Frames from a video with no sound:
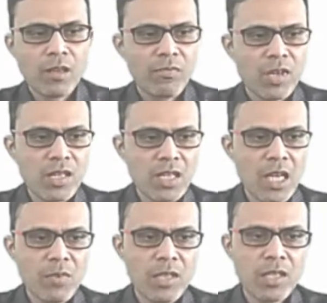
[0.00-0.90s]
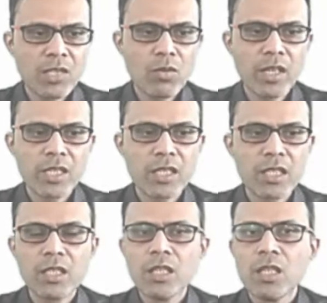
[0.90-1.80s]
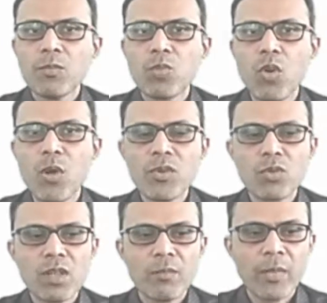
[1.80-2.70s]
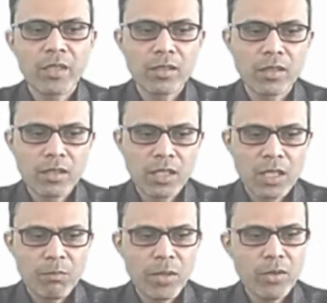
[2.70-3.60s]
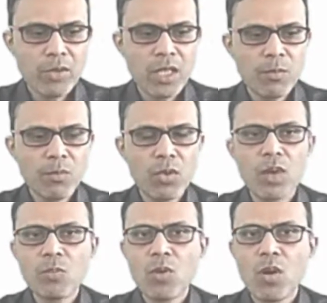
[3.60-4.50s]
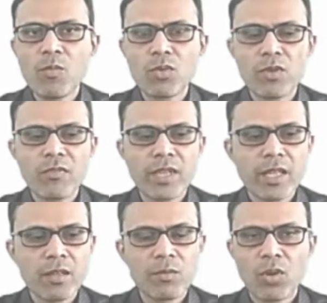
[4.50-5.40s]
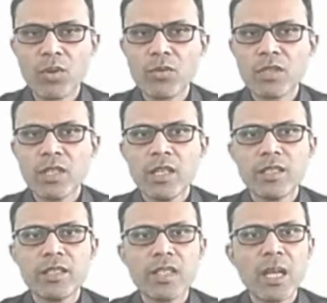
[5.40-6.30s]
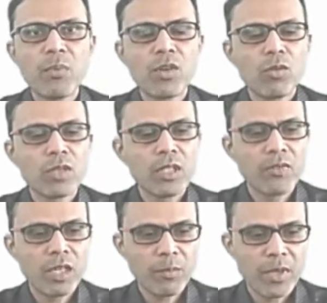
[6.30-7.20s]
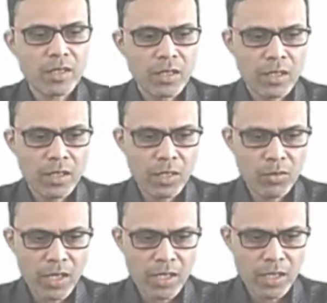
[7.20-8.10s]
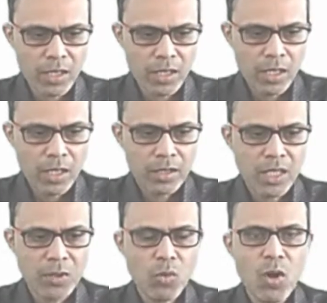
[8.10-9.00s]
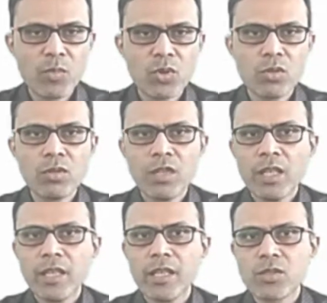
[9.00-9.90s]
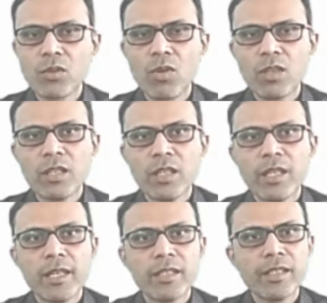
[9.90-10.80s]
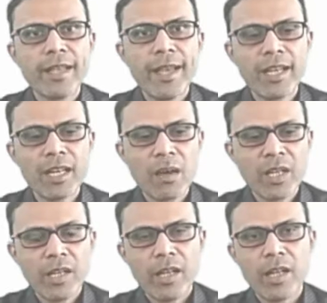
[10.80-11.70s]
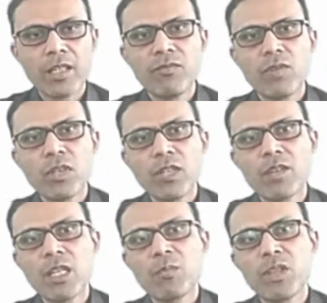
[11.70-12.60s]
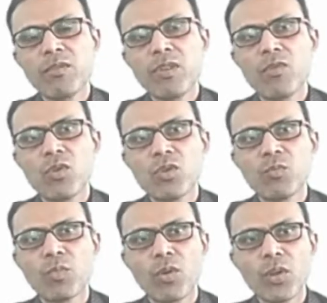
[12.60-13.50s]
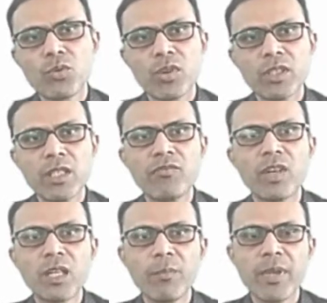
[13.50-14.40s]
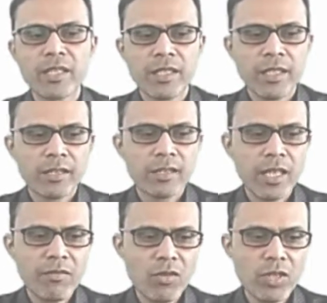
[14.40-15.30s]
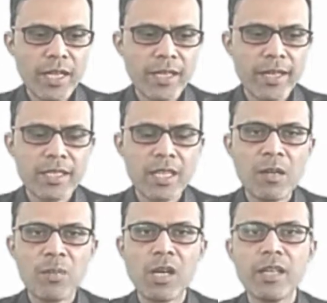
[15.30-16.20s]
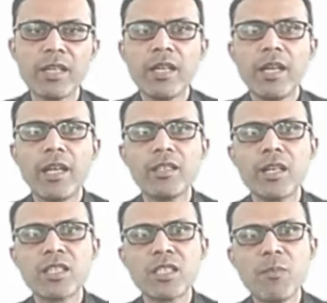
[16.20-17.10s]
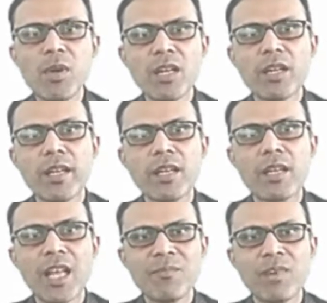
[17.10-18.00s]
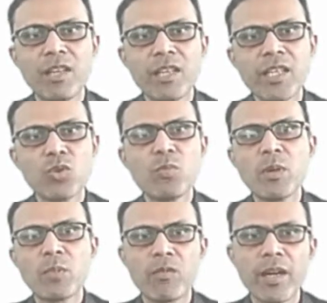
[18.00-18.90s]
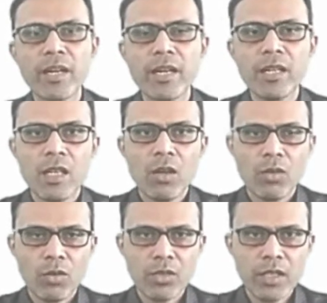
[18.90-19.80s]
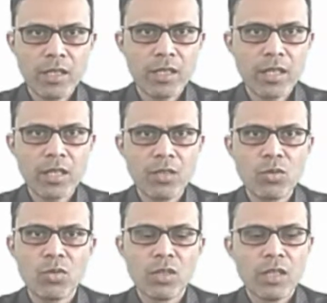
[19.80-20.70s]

First type is known as the form tool method. By using broad form tool, we can produce the taper on the workpiece. Here you can see this form tool is shown in the diagram, and the whatever taper we want to produce on the workpiece that we have taken as alpha, and that similar angle alpha is to be provided on the cutting tool.